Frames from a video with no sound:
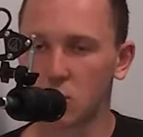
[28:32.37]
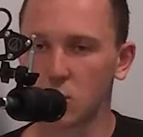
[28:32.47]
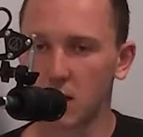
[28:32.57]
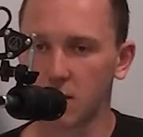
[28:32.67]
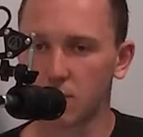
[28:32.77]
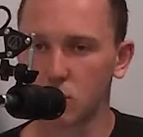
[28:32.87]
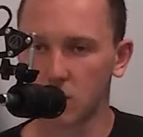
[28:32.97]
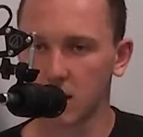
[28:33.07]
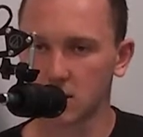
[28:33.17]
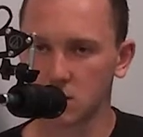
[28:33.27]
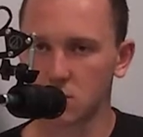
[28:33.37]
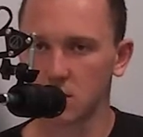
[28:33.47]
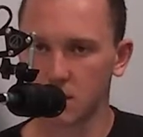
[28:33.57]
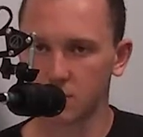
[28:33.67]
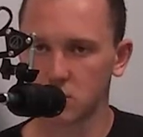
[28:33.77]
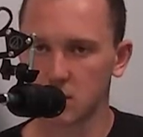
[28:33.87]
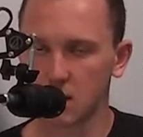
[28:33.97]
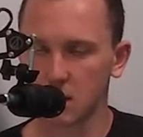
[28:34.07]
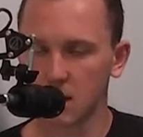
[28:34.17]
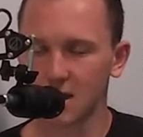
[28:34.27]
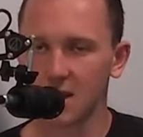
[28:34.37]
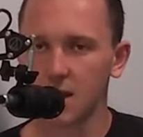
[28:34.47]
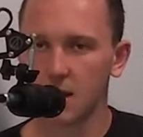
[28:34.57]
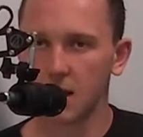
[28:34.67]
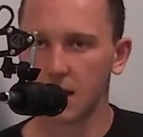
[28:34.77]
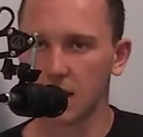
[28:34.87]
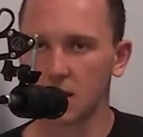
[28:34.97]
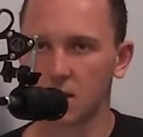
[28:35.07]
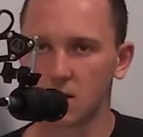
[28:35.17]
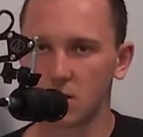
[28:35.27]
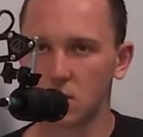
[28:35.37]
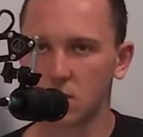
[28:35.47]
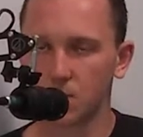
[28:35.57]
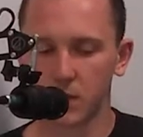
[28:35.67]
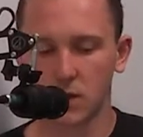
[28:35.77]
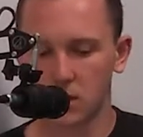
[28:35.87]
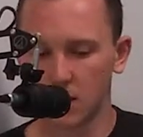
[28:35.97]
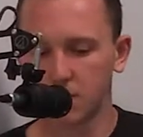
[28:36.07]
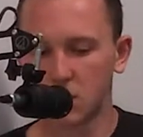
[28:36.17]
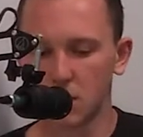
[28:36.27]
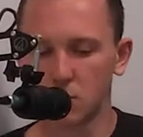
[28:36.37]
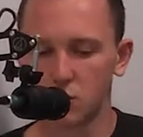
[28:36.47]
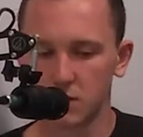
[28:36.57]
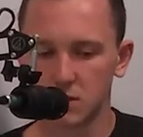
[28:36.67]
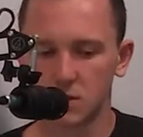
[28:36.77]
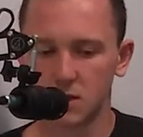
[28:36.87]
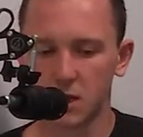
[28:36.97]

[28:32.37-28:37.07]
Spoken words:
but when you have brands that you can leverage like that, and they've done movies,